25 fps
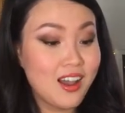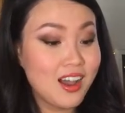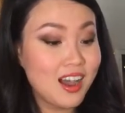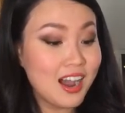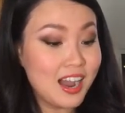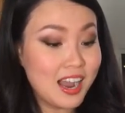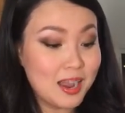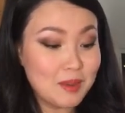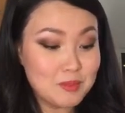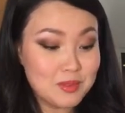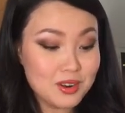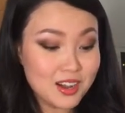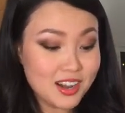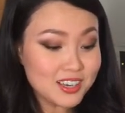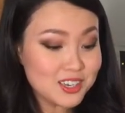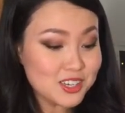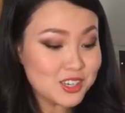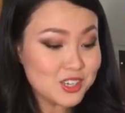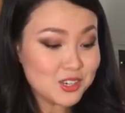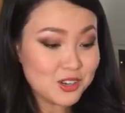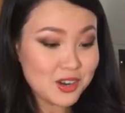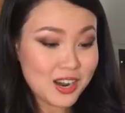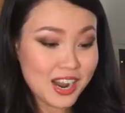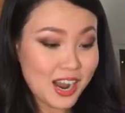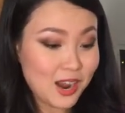I'm not
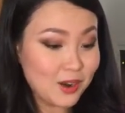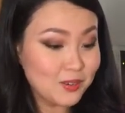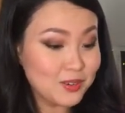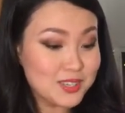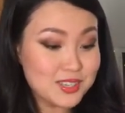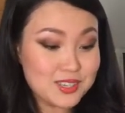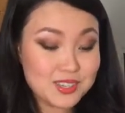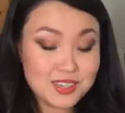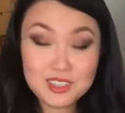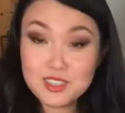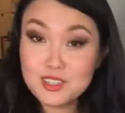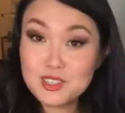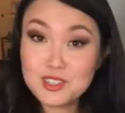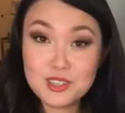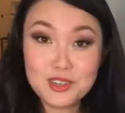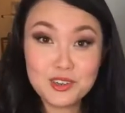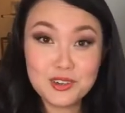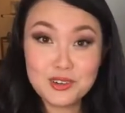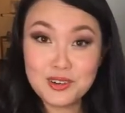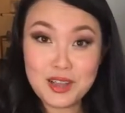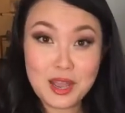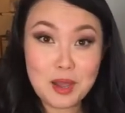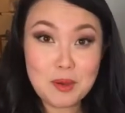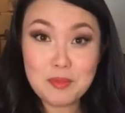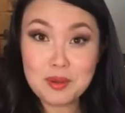sure how it's going to turn
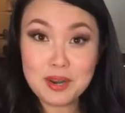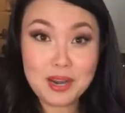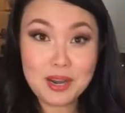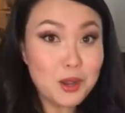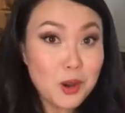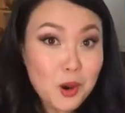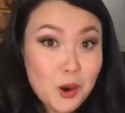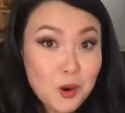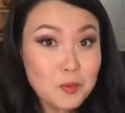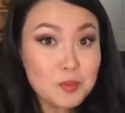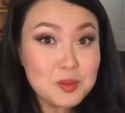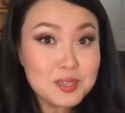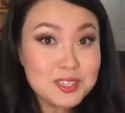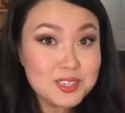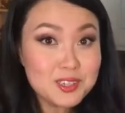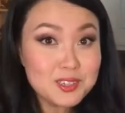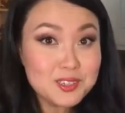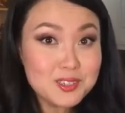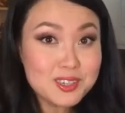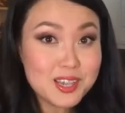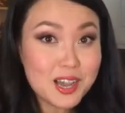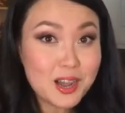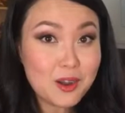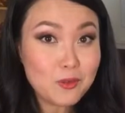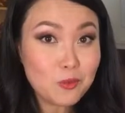out, but I hope it turns
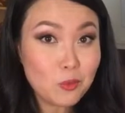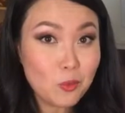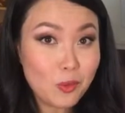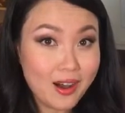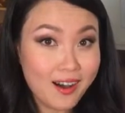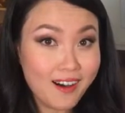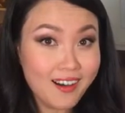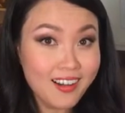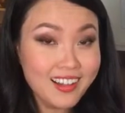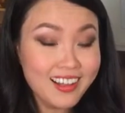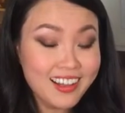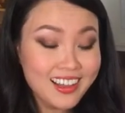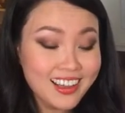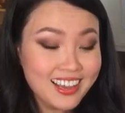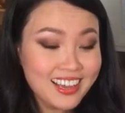out well.